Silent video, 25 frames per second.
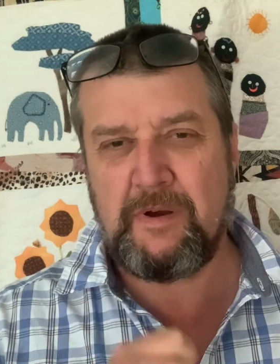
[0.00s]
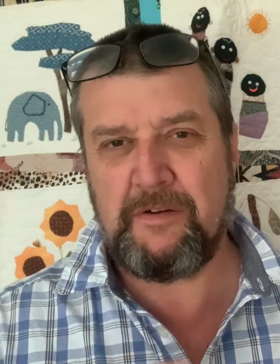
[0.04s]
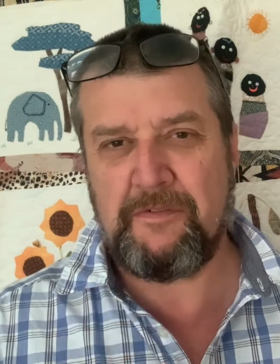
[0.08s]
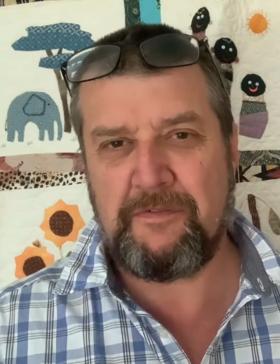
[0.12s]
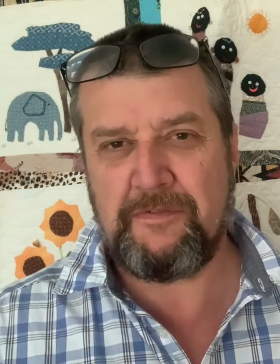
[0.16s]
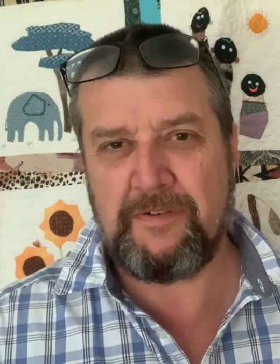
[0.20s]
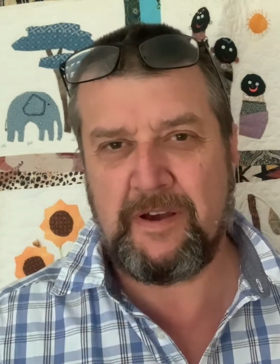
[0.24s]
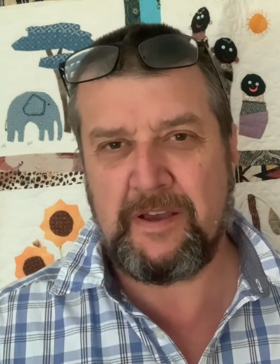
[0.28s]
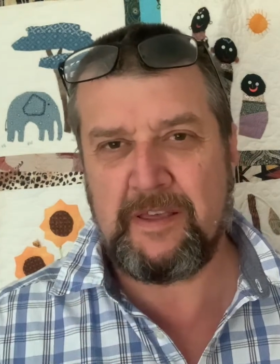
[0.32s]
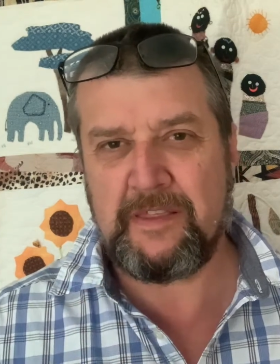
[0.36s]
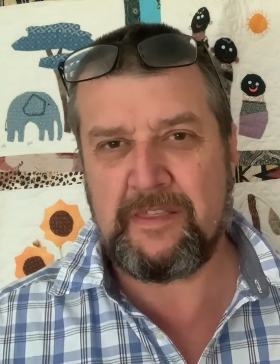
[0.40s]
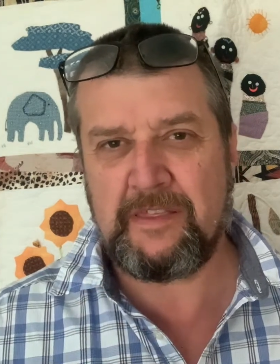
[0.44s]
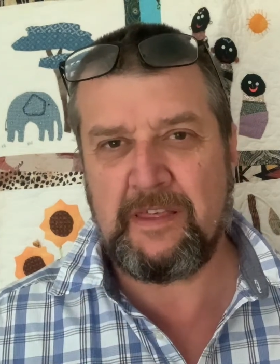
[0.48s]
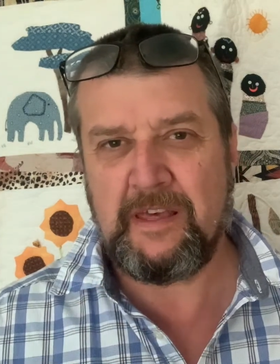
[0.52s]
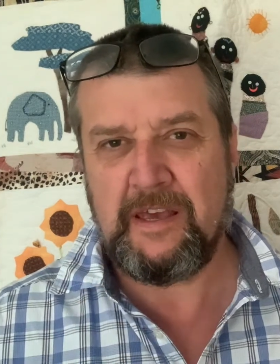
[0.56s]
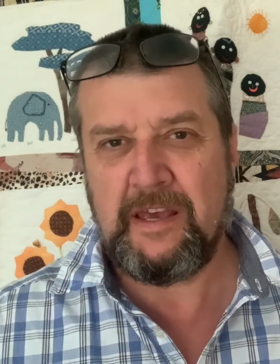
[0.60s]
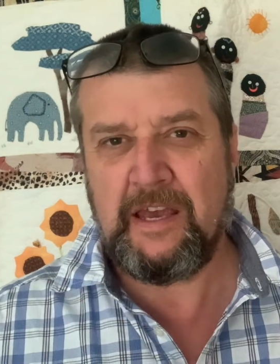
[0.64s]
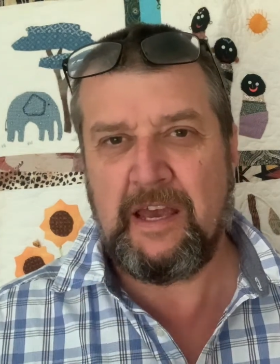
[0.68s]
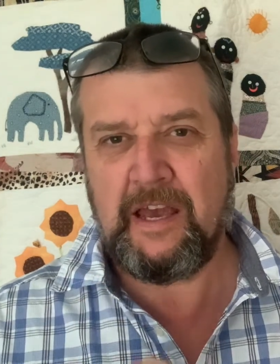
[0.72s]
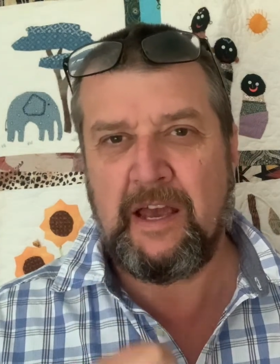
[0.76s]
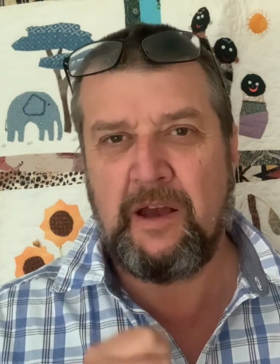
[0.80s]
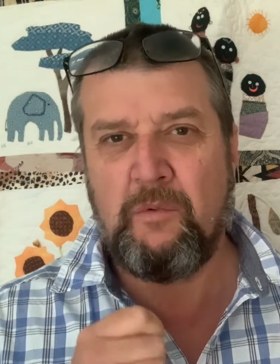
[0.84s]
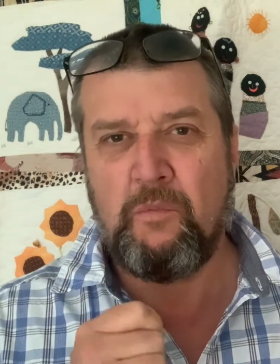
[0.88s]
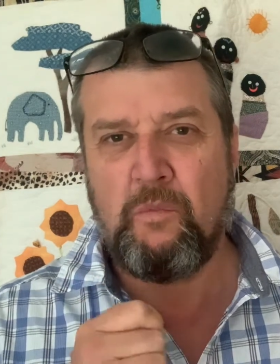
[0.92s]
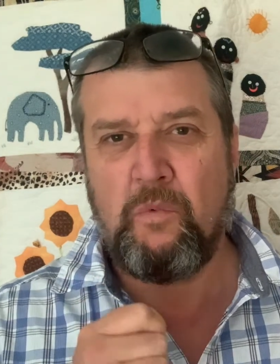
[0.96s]
faith
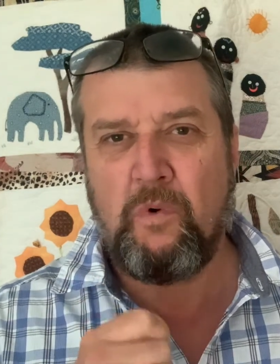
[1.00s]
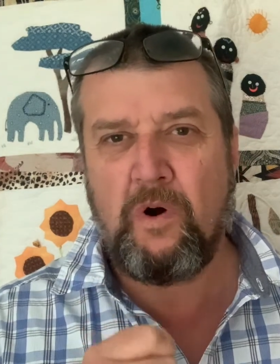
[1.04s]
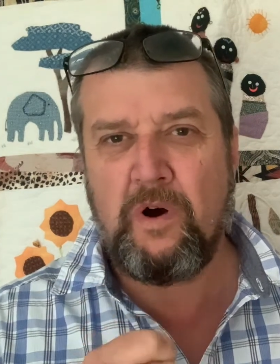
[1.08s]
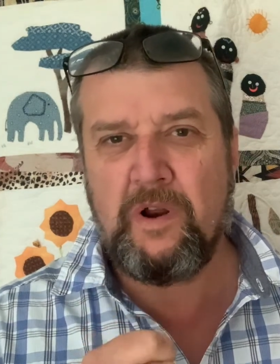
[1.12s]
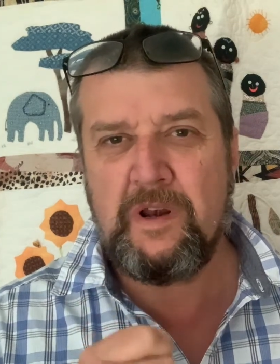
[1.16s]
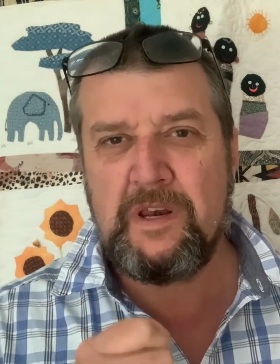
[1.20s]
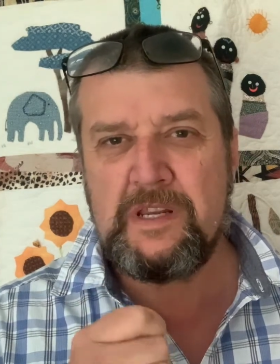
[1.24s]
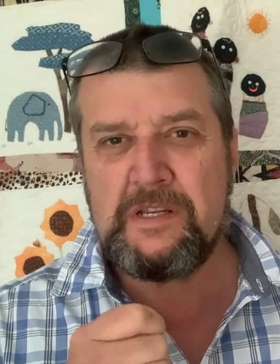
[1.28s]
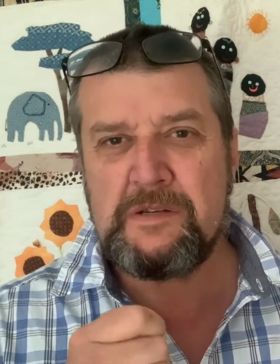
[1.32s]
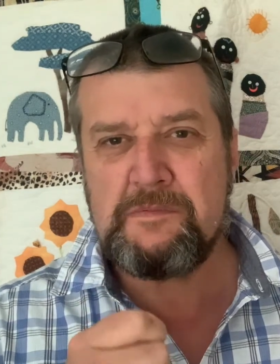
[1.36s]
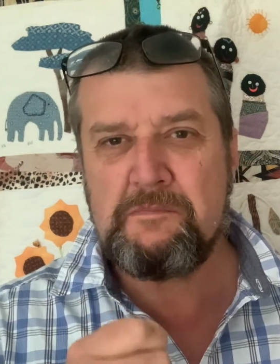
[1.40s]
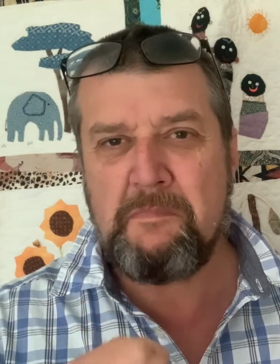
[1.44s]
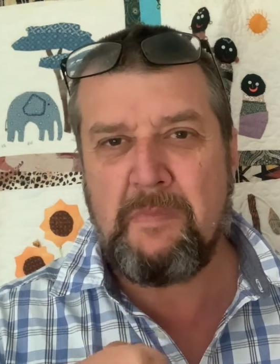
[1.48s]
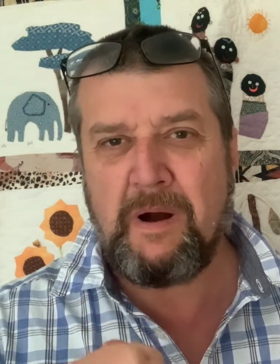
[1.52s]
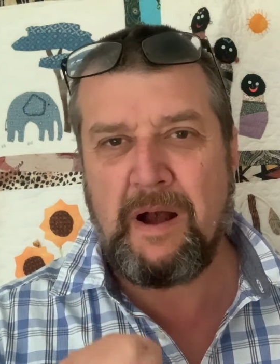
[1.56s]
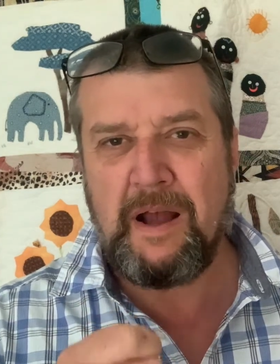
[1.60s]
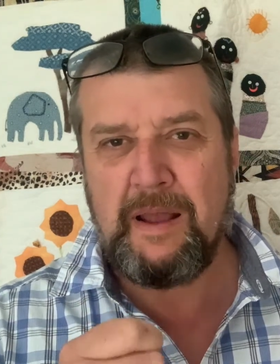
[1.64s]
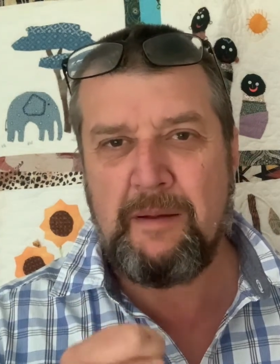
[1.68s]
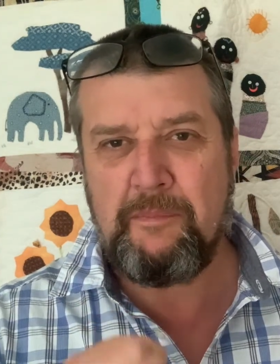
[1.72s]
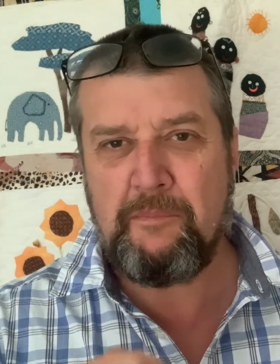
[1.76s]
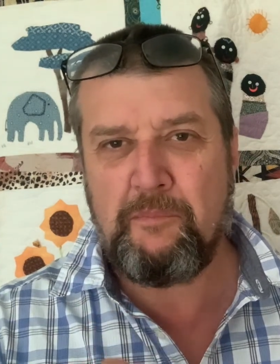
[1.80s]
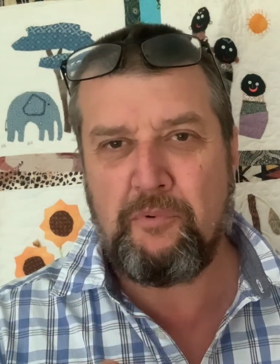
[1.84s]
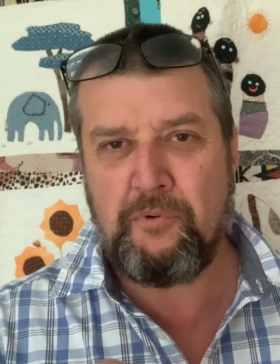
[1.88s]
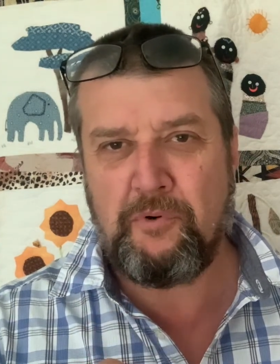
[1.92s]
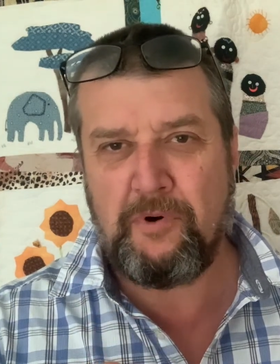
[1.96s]
and what is my
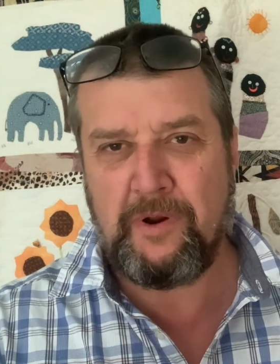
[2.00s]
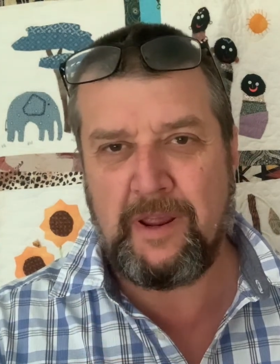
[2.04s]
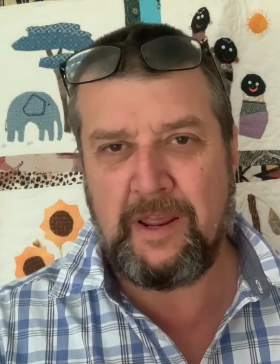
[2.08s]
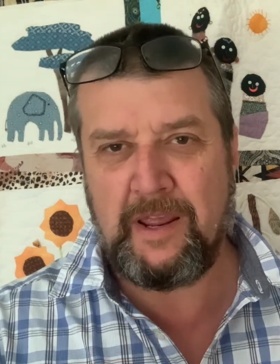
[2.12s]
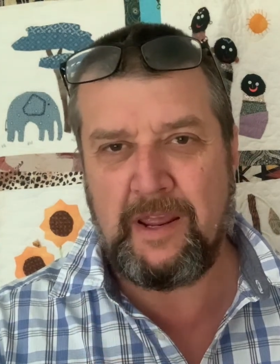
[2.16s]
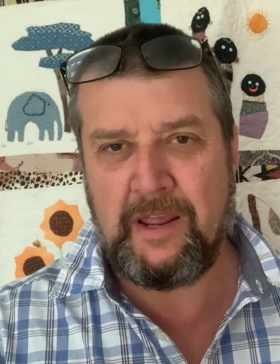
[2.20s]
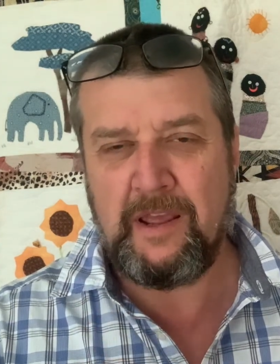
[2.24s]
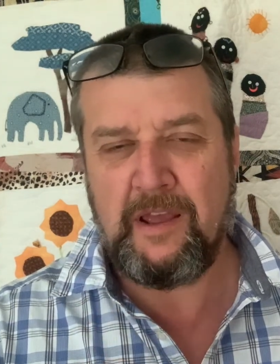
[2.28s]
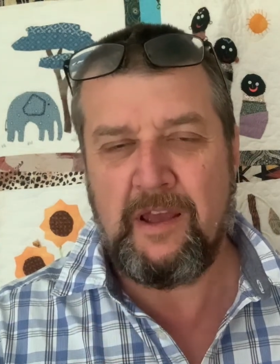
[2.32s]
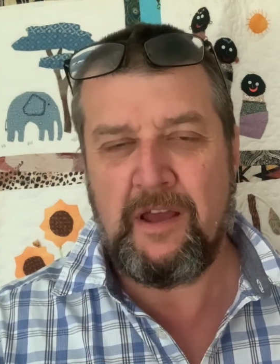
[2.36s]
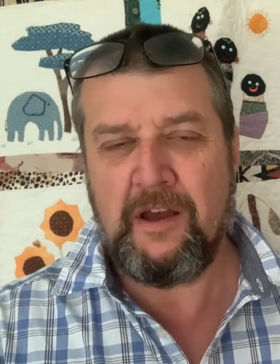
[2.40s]
prayer